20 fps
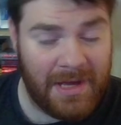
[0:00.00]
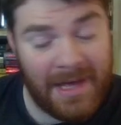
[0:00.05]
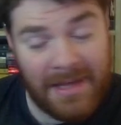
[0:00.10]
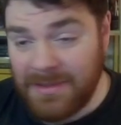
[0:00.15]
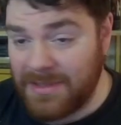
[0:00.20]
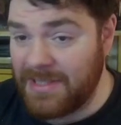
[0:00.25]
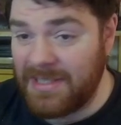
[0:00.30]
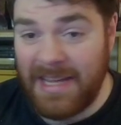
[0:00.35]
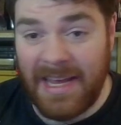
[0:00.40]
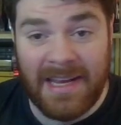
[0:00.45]
And
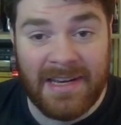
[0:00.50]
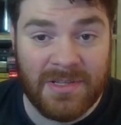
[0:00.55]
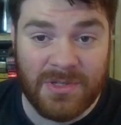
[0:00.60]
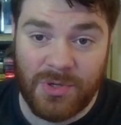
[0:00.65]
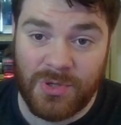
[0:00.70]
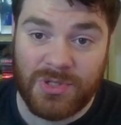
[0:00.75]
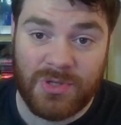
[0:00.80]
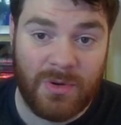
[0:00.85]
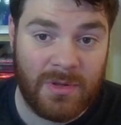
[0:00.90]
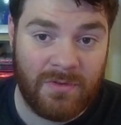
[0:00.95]
Zidane is
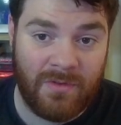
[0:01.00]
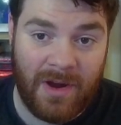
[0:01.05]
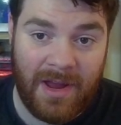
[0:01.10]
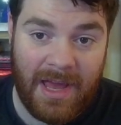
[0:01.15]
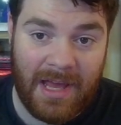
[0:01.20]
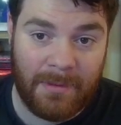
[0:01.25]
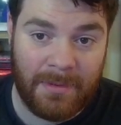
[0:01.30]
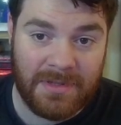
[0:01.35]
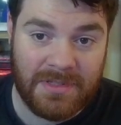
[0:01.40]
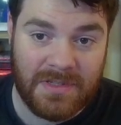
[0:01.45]
also in the right
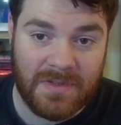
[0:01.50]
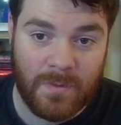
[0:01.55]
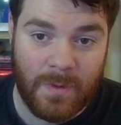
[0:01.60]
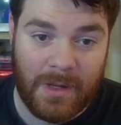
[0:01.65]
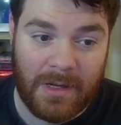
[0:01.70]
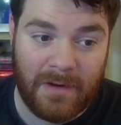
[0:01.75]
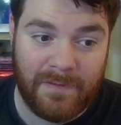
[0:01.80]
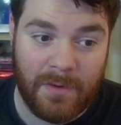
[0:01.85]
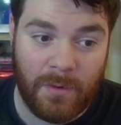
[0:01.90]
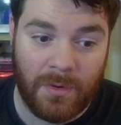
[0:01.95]
elements as
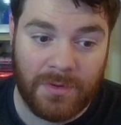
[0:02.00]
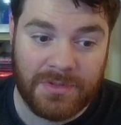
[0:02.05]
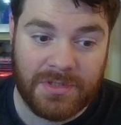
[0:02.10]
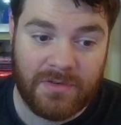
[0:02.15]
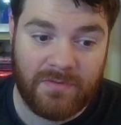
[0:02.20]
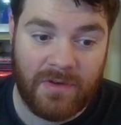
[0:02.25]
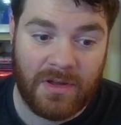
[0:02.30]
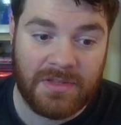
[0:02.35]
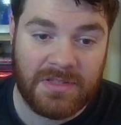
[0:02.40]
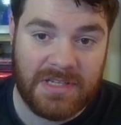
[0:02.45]
well if you wanted
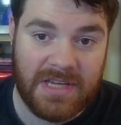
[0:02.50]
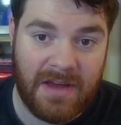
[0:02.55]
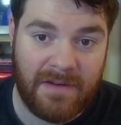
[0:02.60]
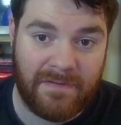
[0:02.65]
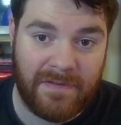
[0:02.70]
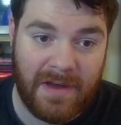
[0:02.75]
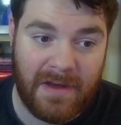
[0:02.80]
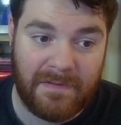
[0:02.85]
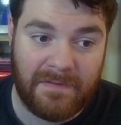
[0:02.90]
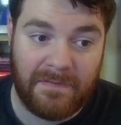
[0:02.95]
to run
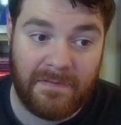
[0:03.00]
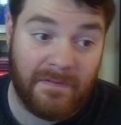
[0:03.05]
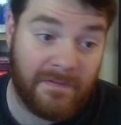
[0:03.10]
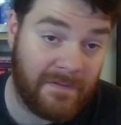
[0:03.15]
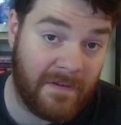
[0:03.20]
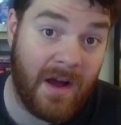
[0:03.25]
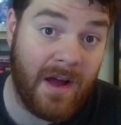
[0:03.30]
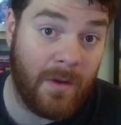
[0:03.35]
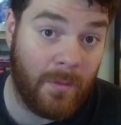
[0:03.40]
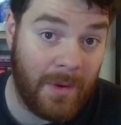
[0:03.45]
DFF,
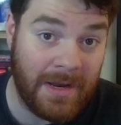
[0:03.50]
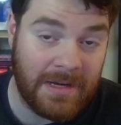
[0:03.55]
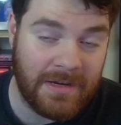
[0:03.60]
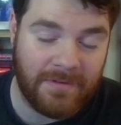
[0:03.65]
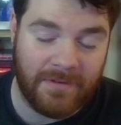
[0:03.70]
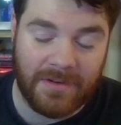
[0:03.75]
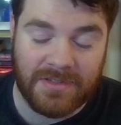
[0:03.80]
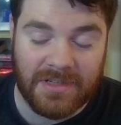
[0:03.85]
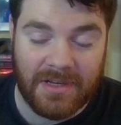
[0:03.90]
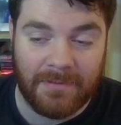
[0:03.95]
Fire Wind,
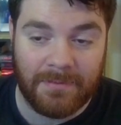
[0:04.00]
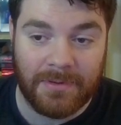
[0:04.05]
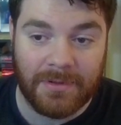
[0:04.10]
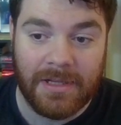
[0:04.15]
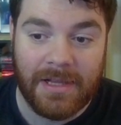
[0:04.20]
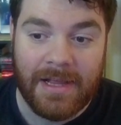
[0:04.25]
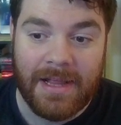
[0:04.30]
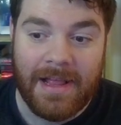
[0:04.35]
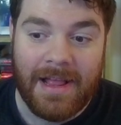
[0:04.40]
for example.